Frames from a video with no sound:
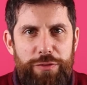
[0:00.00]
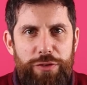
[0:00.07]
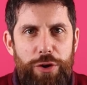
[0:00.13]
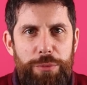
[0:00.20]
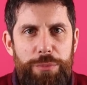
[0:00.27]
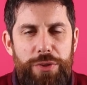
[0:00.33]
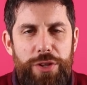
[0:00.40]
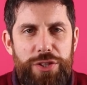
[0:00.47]

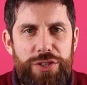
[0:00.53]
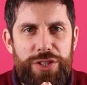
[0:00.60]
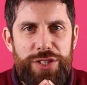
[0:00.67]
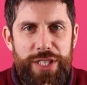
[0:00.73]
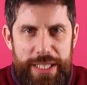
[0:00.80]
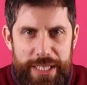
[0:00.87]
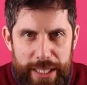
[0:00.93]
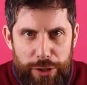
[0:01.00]
from the
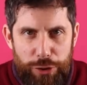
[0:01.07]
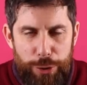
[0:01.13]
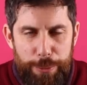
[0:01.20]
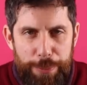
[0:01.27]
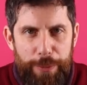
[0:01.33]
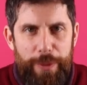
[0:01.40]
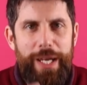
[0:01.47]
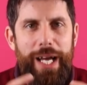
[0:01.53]
Stisi
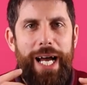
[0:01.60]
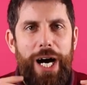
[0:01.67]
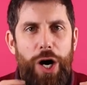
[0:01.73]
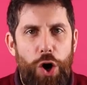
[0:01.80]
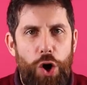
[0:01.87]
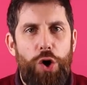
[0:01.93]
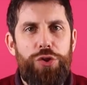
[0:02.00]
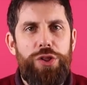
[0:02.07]
Group.
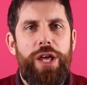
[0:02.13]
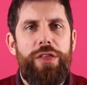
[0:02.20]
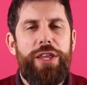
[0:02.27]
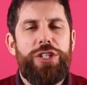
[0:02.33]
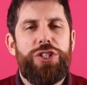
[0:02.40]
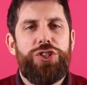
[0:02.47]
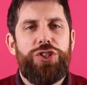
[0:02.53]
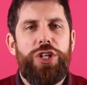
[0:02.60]
On
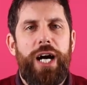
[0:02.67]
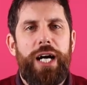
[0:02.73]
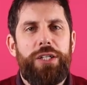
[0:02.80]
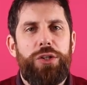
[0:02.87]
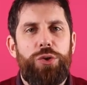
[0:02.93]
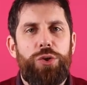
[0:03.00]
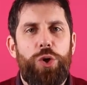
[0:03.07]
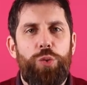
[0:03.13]
this
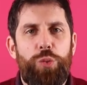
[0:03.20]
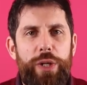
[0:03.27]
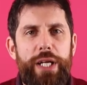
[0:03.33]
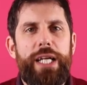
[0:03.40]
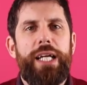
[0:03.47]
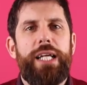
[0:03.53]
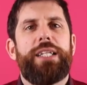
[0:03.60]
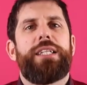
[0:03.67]
channel
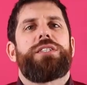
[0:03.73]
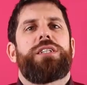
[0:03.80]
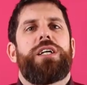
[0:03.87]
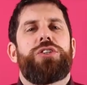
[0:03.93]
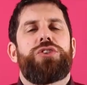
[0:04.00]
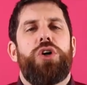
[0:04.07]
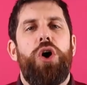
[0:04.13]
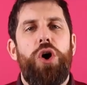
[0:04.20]
we discuss